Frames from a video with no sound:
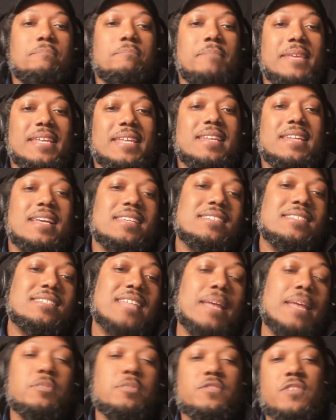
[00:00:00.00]
been
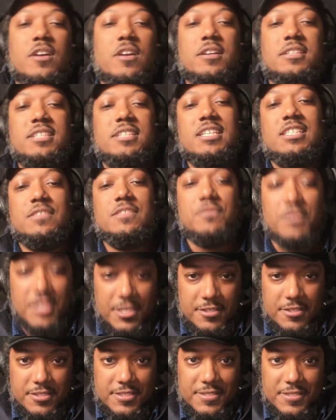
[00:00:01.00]
staples for architects for
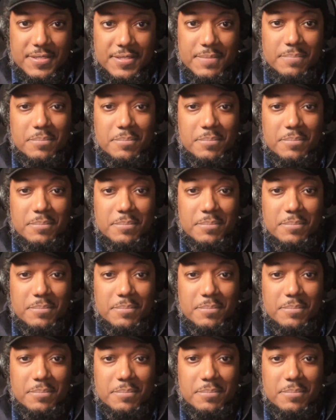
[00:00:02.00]
years.